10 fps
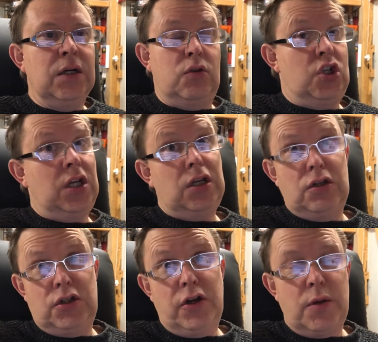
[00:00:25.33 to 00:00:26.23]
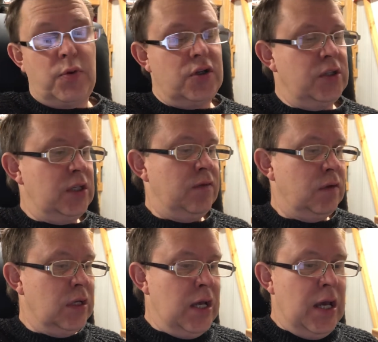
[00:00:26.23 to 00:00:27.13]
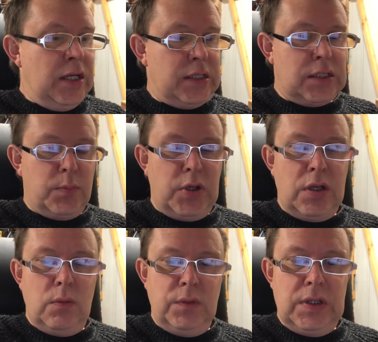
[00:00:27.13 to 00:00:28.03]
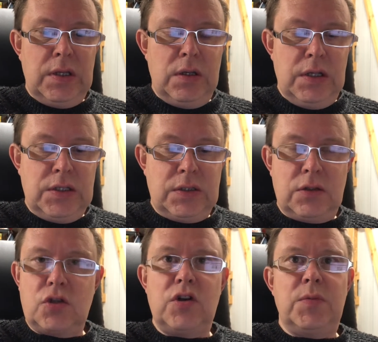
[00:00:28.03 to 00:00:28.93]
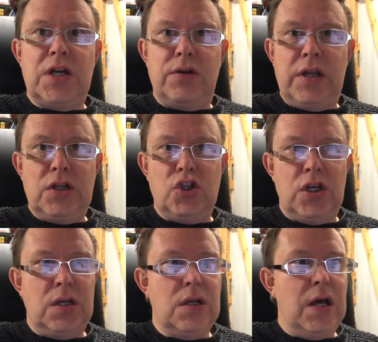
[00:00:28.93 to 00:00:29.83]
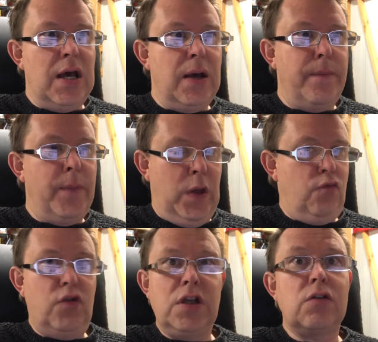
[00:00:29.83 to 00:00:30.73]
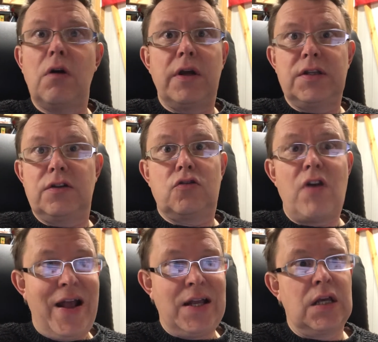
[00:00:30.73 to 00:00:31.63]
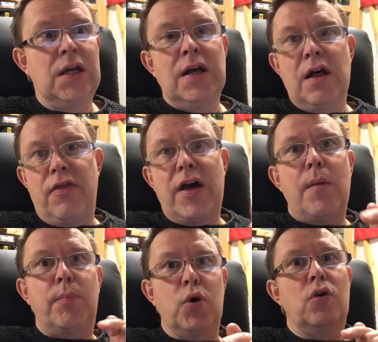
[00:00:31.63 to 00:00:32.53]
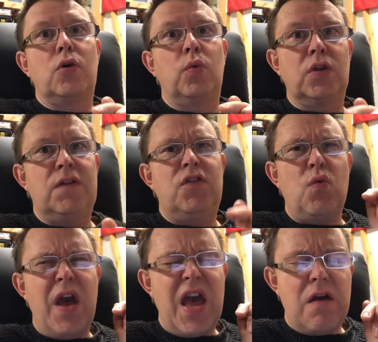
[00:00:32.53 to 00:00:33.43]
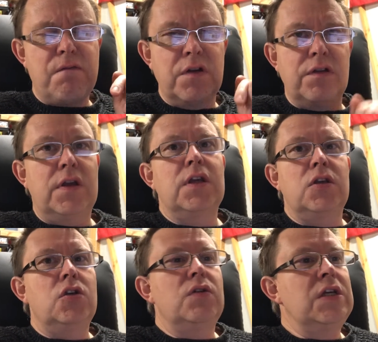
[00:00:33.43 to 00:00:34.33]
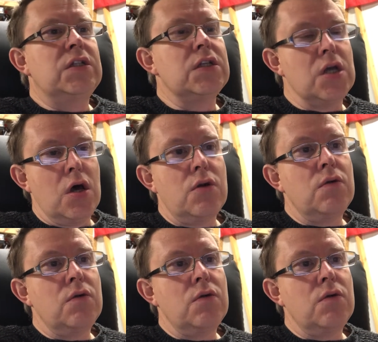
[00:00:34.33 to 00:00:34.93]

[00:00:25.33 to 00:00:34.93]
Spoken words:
checking your tyre pressures even, to somebody who needs to strip down an engine and regrind the crank, that book will give you everything you need to know